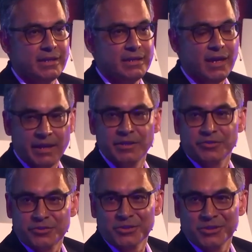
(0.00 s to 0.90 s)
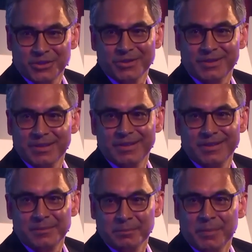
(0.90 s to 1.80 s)
understood
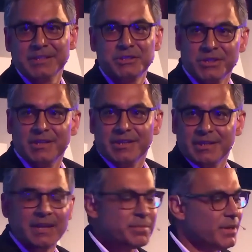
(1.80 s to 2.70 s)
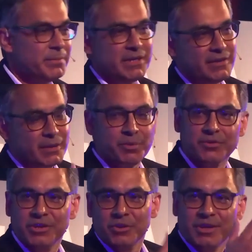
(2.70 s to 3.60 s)
much earlier, and companies like
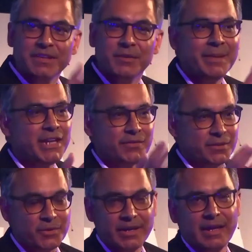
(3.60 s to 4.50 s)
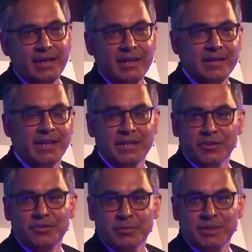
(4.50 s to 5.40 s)
Procter, Unilever, many of them, right? They
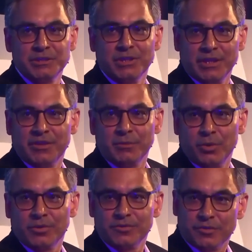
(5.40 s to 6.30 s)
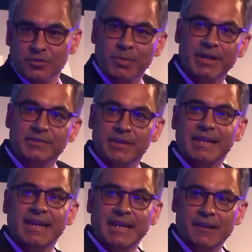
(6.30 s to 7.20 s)
understood much earlier the importance of supply chain
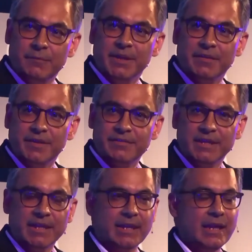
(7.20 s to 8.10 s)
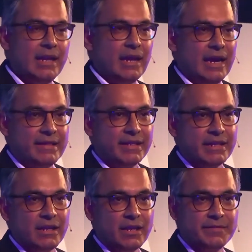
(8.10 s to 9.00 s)
and have been investing in it. I think
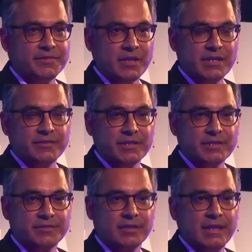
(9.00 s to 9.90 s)
in life sciences,